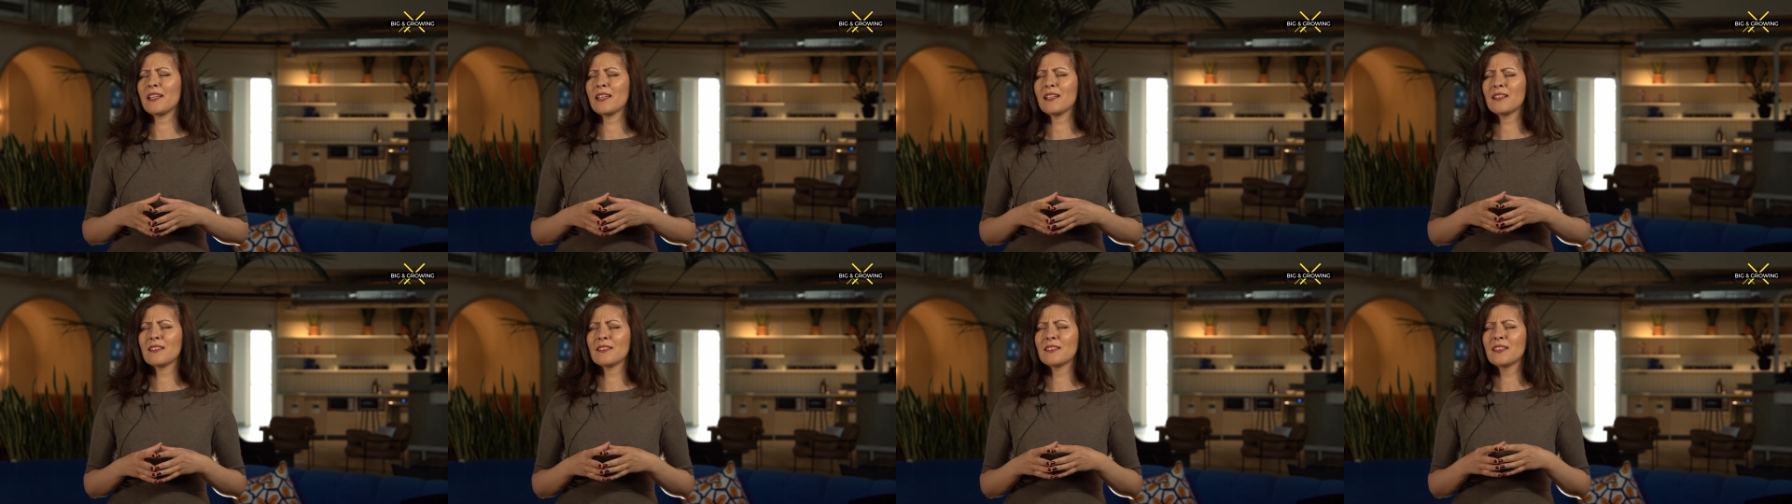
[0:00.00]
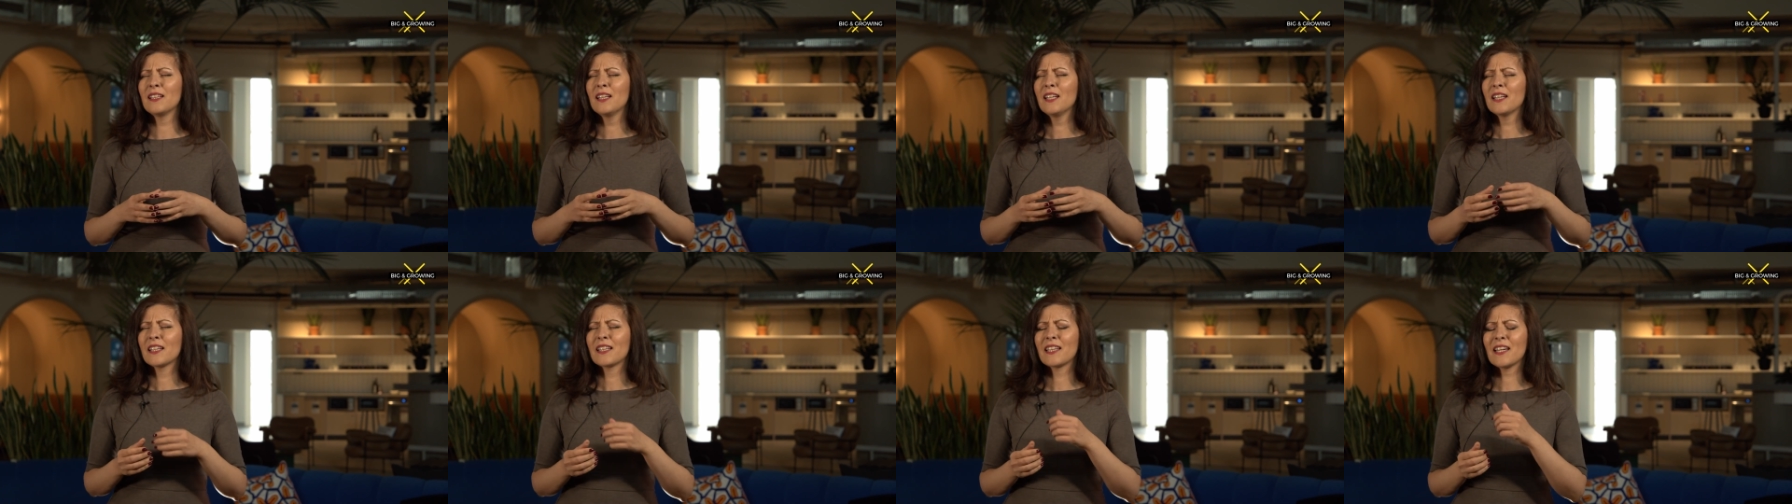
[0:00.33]

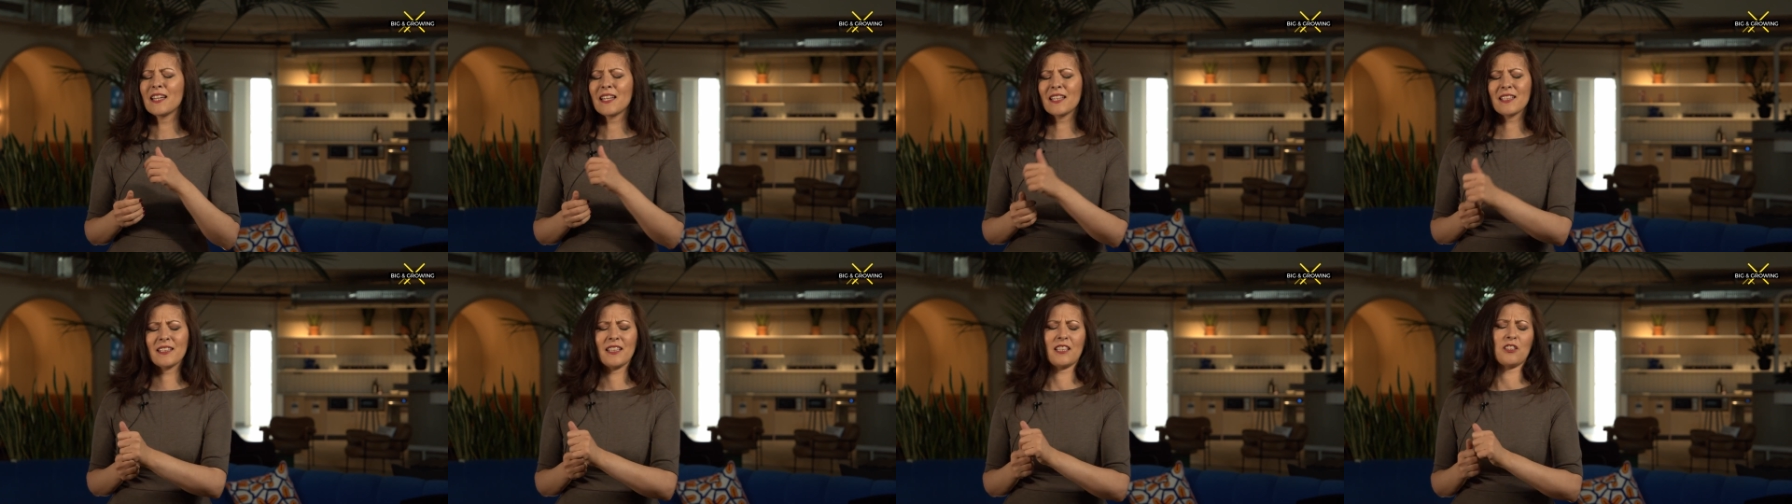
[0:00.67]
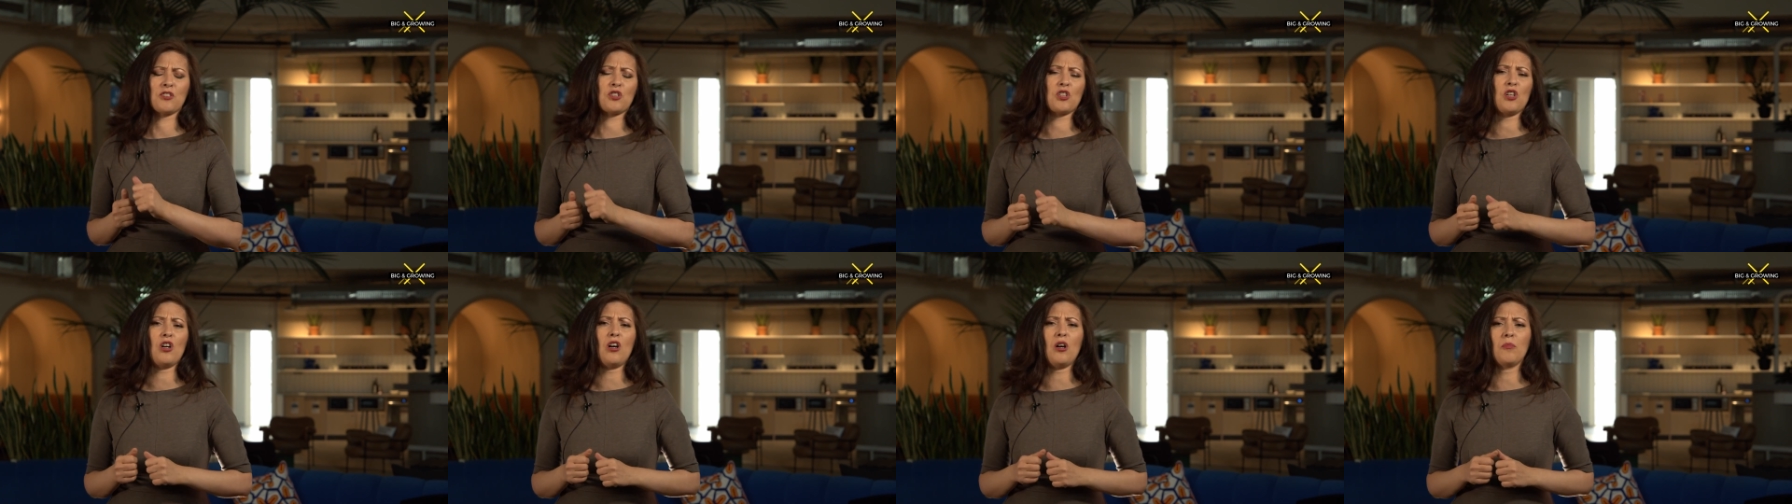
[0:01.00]
and getting
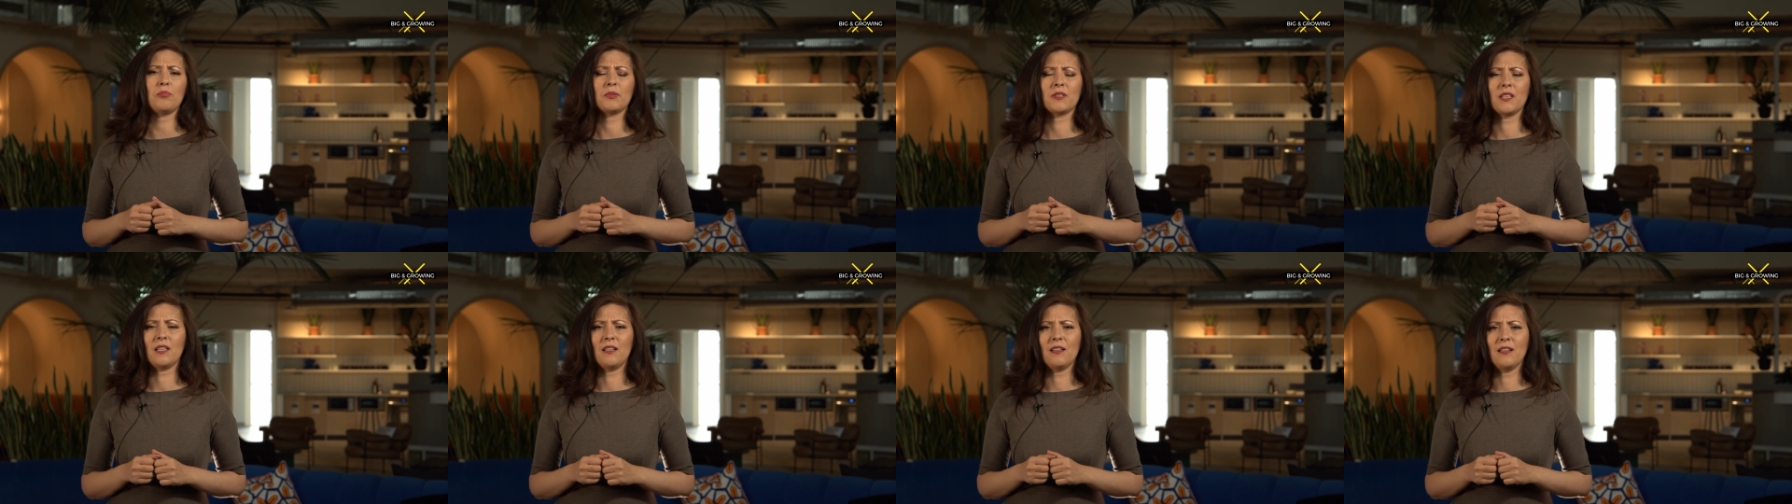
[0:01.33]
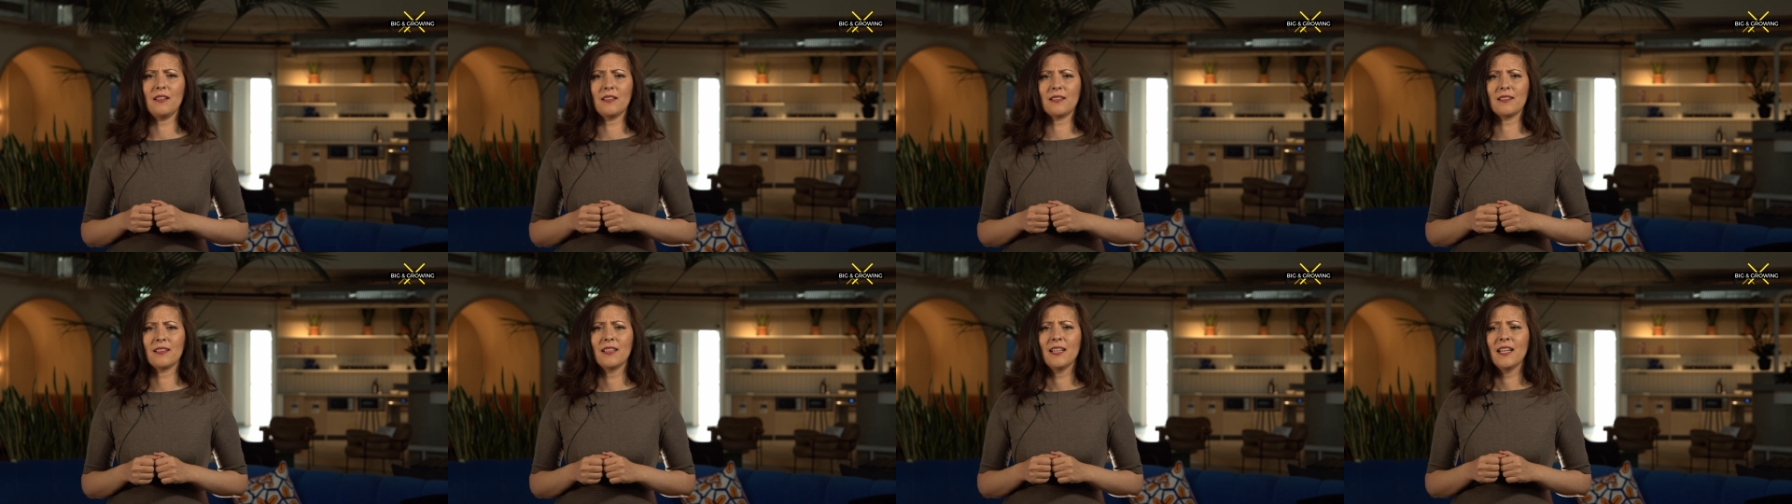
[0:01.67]
that job
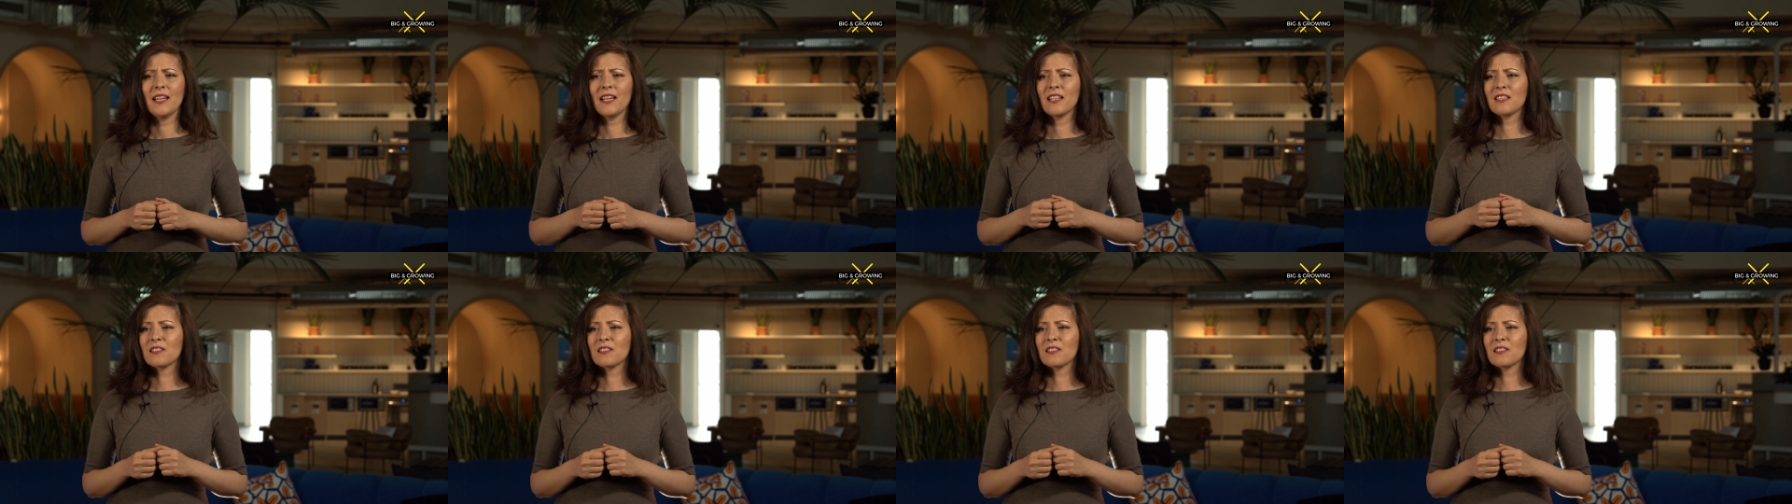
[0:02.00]
done,